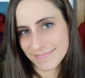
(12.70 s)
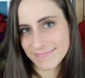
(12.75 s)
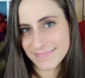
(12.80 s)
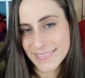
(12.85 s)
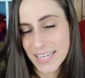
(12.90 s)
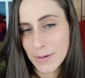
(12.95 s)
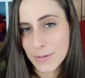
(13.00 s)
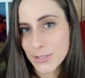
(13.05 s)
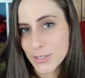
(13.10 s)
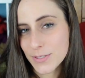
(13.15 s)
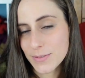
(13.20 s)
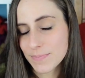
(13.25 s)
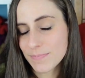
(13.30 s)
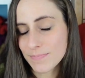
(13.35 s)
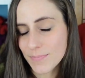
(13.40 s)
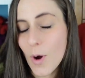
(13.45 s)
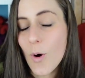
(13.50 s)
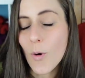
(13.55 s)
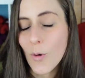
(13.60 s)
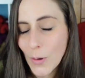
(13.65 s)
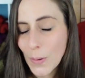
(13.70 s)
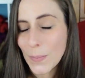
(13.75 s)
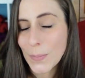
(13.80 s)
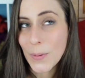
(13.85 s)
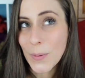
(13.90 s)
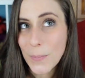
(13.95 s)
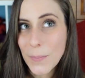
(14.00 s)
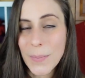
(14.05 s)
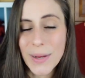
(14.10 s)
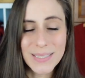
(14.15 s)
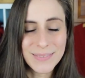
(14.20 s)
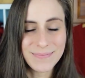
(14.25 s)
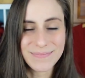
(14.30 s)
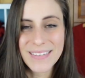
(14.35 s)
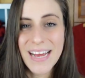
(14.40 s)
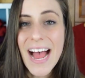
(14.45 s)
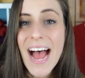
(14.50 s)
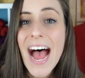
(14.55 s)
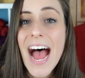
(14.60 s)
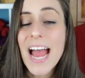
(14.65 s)
That was horrible, but
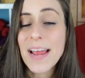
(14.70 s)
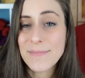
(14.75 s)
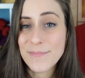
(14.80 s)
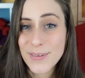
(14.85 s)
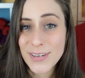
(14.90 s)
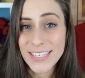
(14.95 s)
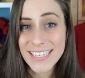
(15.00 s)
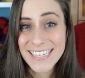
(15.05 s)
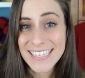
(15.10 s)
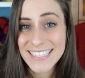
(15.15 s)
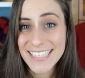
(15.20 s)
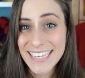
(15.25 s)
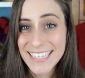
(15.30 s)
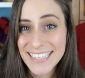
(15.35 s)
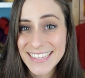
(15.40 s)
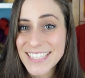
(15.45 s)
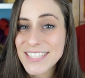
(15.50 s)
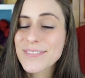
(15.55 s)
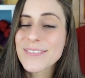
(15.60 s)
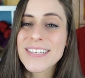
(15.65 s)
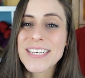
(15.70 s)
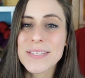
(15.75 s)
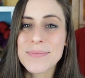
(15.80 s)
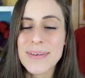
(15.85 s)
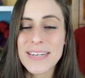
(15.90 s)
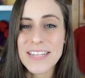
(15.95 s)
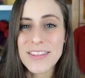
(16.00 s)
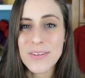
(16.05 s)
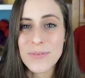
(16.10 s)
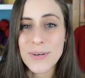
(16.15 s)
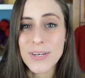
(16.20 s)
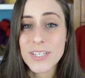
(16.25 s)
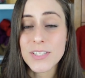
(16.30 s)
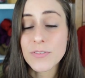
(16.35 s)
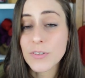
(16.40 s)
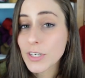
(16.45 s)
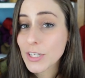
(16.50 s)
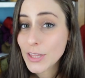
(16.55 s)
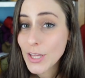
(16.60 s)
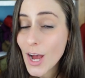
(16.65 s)
I'm really excited. This one has been in the works
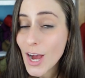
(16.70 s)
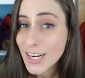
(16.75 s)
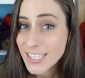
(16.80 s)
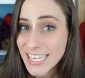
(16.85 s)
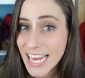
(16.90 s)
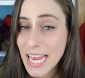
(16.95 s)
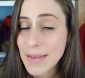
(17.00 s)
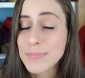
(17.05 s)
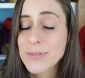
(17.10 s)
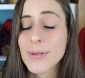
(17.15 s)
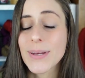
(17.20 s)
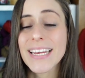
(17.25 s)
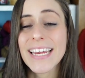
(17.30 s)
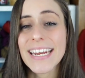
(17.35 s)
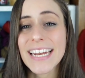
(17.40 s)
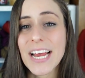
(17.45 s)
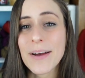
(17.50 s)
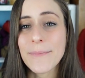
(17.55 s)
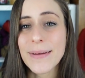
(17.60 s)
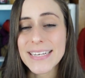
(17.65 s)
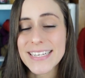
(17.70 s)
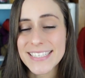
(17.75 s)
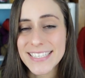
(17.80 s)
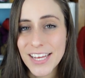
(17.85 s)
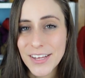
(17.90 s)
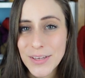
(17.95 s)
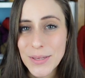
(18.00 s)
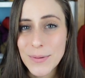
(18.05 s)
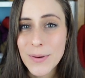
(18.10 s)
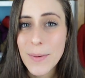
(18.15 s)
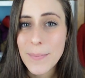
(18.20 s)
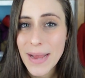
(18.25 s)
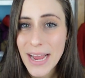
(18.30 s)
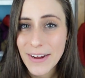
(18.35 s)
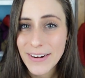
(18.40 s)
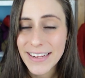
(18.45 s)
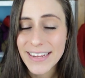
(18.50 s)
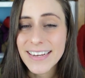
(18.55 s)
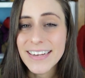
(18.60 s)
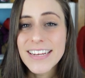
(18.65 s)
for a long time, so I cannot wait to tell you
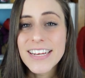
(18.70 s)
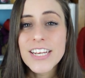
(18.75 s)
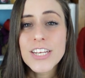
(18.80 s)
about it.